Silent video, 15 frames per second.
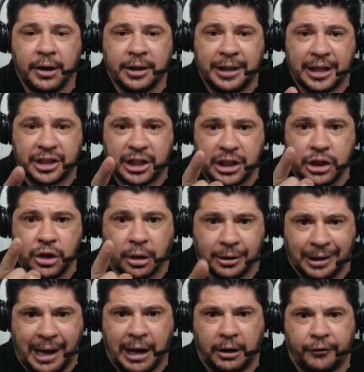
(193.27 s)
that's in your
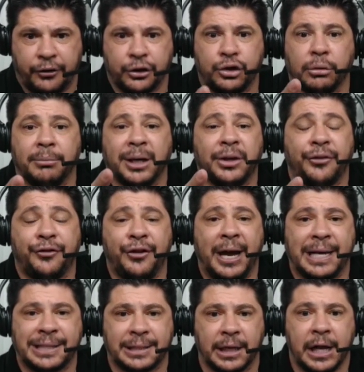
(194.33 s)
life to
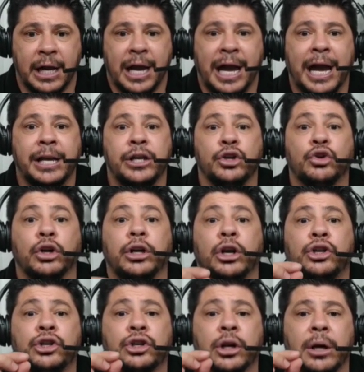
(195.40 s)
manifest, and
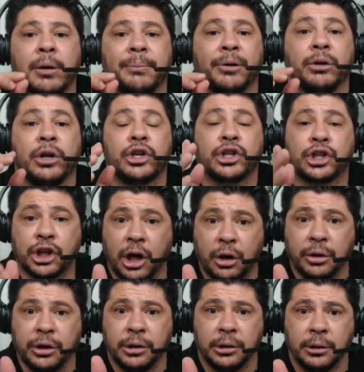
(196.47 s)
I'm gonna
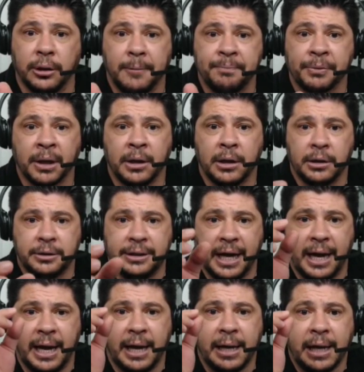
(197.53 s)
show you
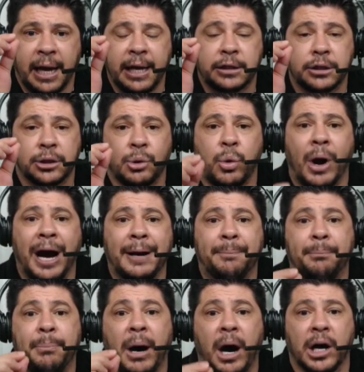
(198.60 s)
that it's
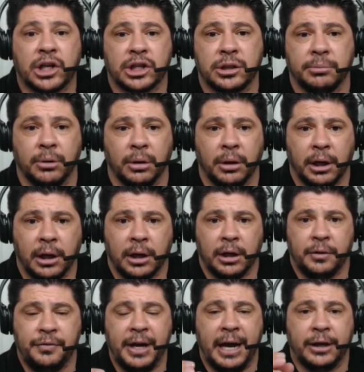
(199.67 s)
quite possible
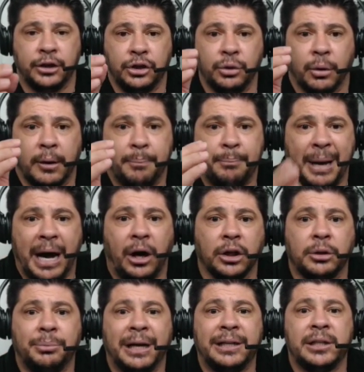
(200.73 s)
that you are
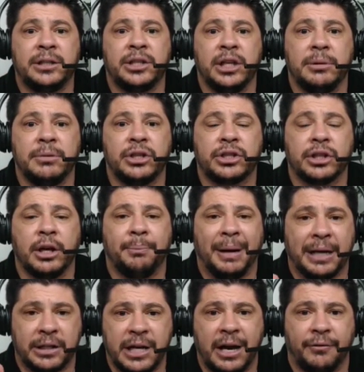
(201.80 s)
bound by the demons,
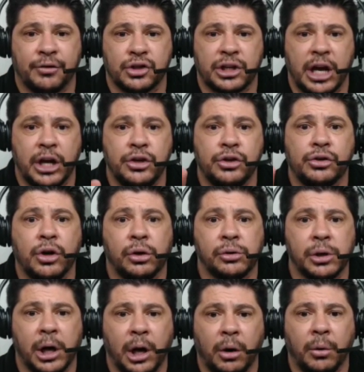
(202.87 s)
by devils, and you
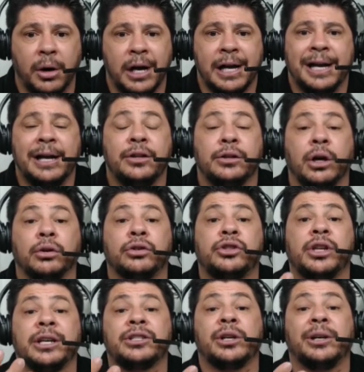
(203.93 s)
don't know, and
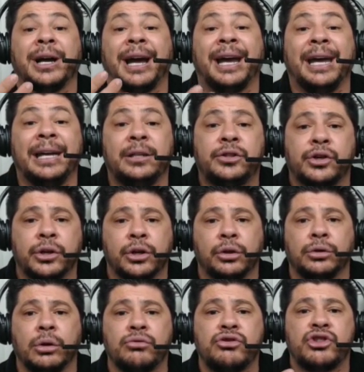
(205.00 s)
those things are hindering
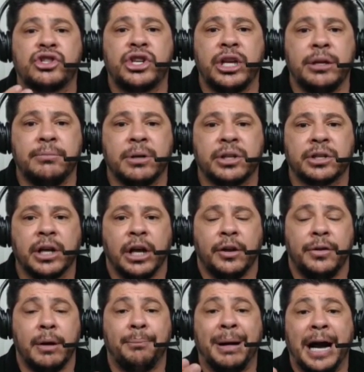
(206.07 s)
those demons.
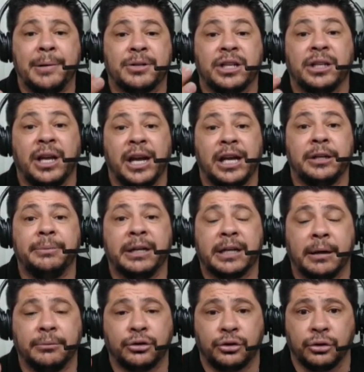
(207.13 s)
The Bible says the enemy
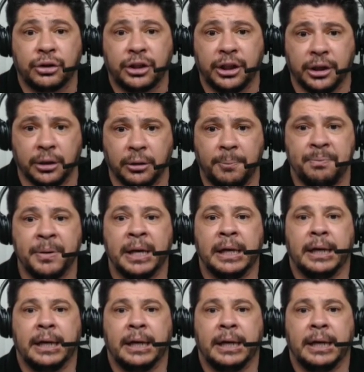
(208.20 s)
comes to kill,